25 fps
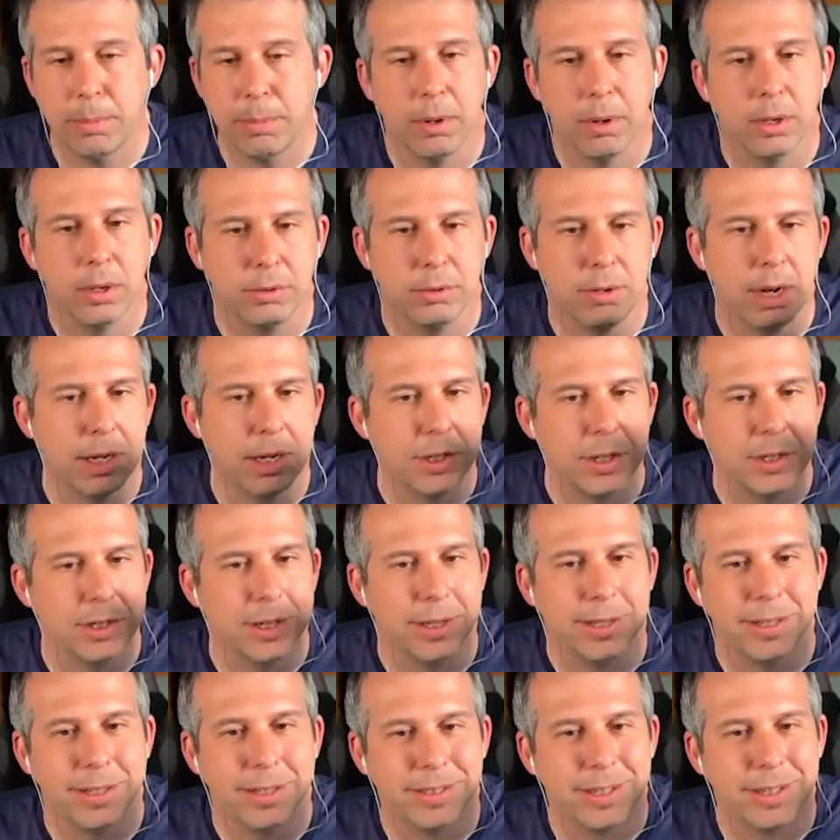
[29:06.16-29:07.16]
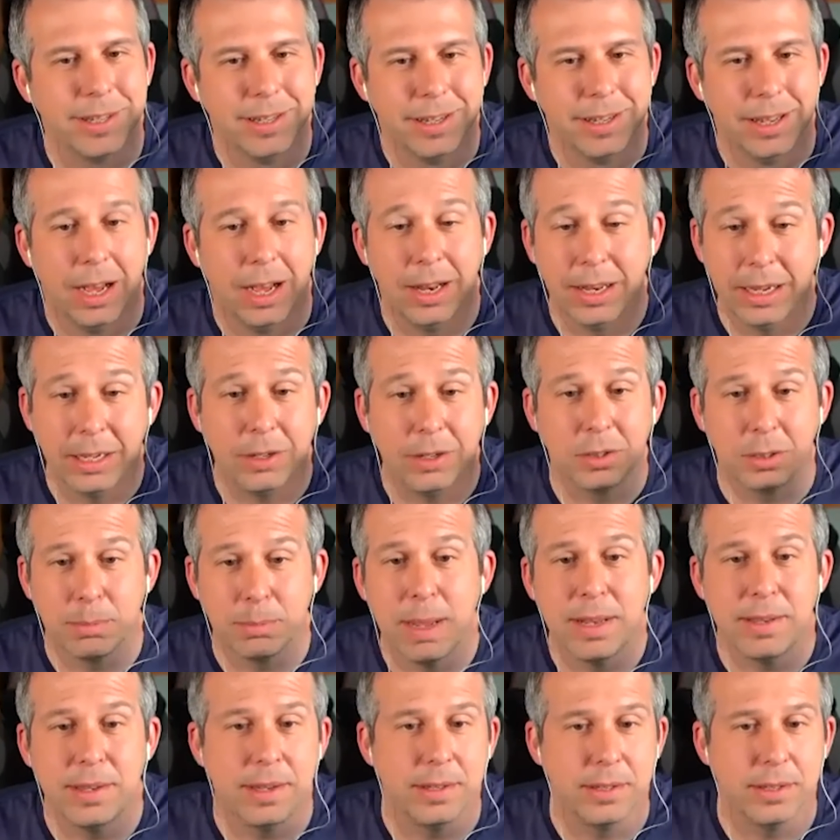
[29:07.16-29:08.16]
I'll scratch actually, because I think
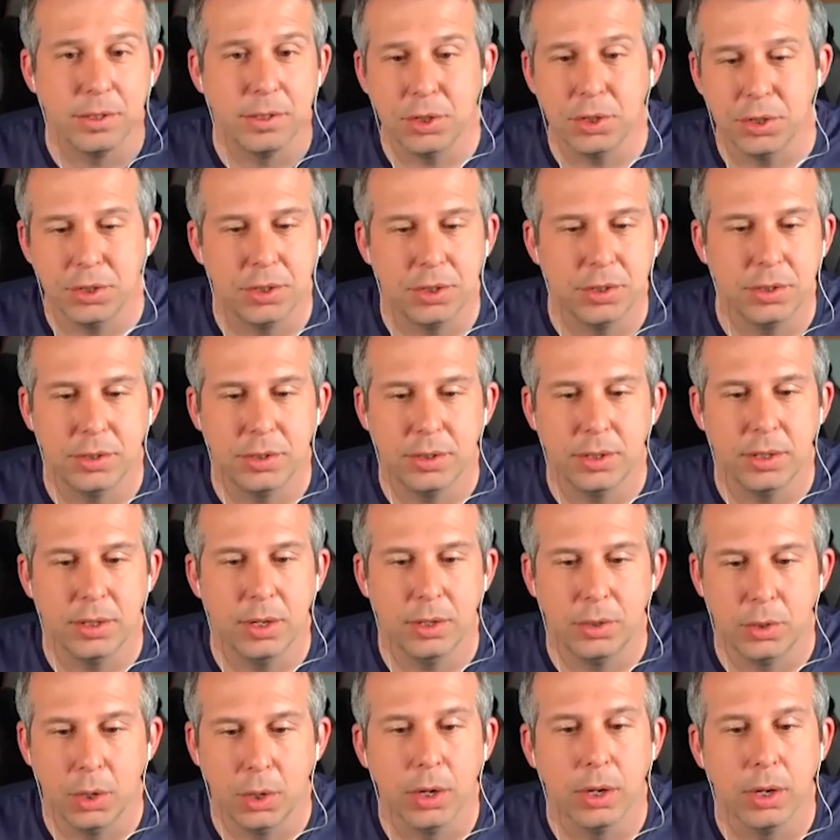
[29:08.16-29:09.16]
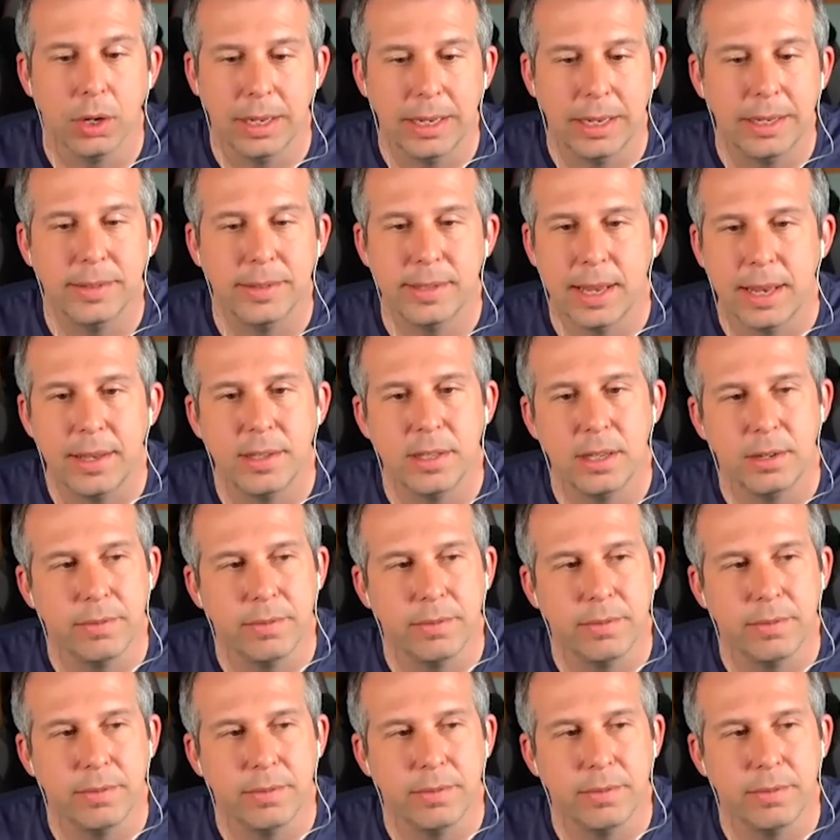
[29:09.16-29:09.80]
cosmetics are just as a good incentive